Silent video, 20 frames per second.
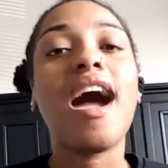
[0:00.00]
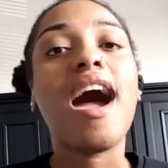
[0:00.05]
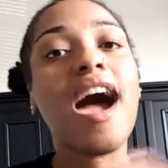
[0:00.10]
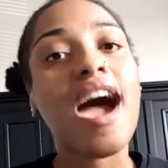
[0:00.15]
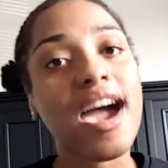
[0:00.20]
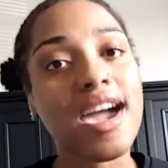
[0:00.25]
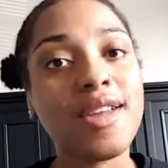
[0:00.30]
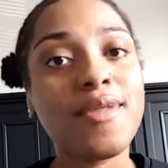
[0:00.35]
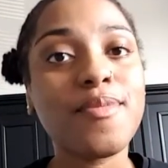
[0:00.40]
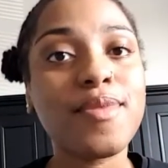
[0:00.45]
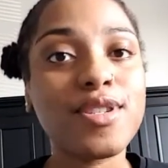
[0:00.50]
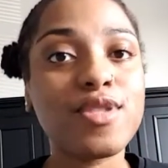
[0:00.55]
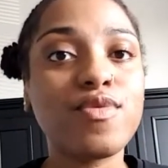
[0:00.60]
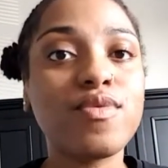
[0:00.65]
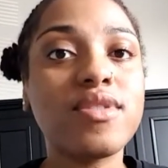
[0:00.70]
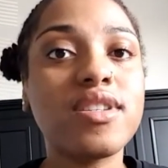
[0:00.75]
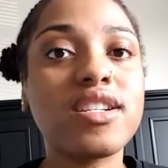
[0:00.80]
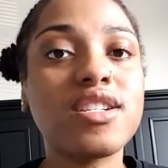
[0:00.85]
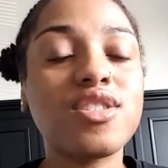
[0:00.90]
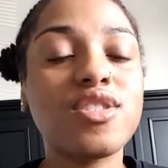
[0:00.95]
had a
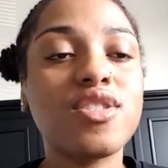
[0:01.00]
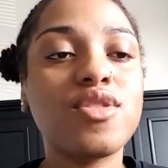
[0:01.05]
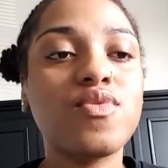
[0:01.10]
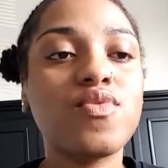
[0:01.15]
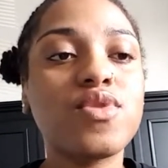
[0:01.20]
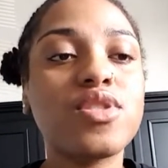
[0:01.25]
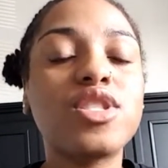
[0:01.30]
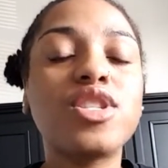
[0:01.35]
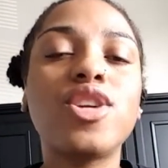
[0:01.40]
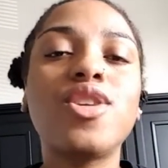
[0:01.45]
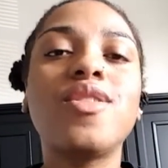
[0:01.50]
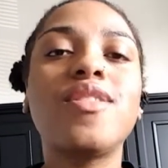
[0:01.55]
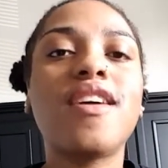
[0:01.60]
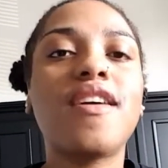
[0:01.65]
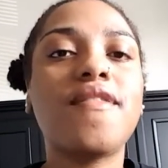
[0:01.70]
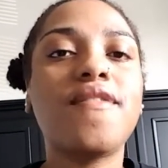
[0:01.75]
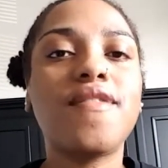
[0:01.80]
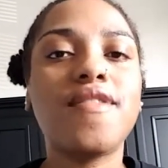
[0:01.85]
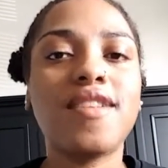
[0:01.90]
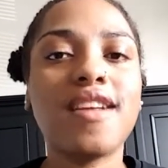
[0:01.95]
breast reduction will tell you
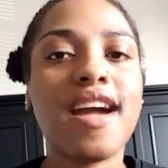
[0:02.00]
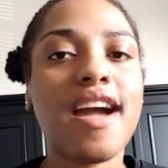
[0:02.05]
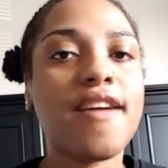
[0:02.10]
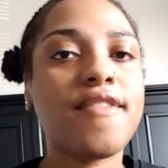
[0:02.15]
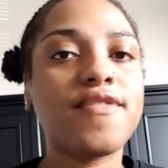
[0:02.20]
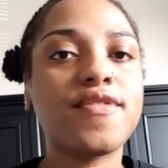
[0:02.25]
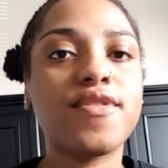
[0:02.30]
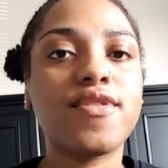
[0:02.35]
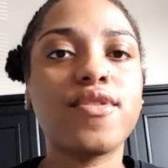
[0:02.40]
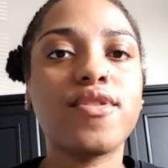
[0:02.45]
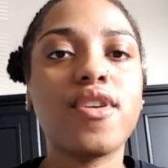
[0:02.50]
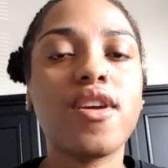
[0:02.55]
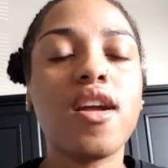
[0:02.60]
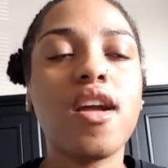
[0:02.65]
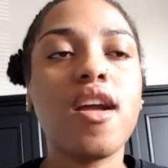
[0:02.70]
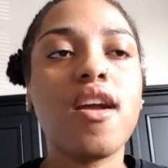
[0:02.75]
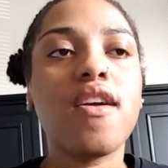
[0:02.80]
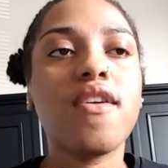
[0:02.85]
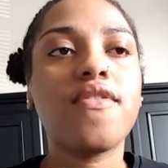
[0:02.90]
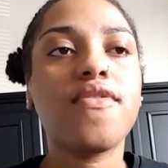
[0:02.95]
that feeling after,
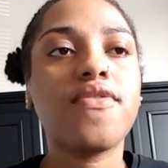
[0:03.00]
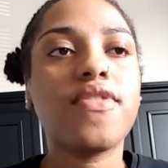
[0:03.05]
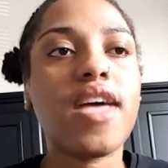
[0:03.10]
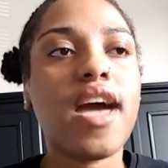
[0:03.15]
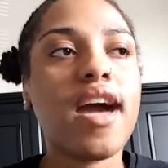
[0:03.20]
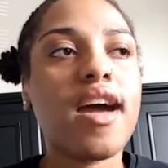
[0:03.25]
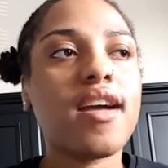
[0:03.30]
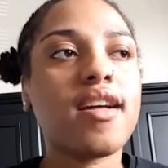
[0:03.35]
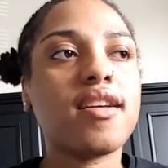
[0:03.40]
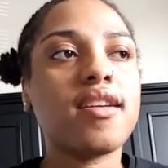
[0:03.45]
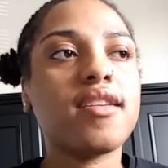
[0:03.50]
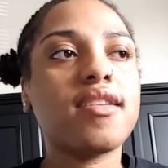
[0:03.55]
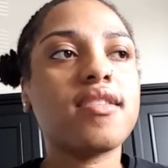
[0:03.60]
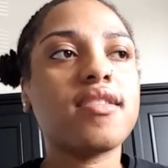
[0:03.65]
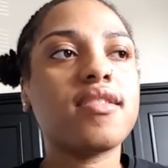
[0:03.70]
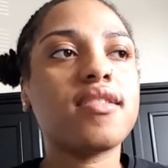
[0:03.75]
that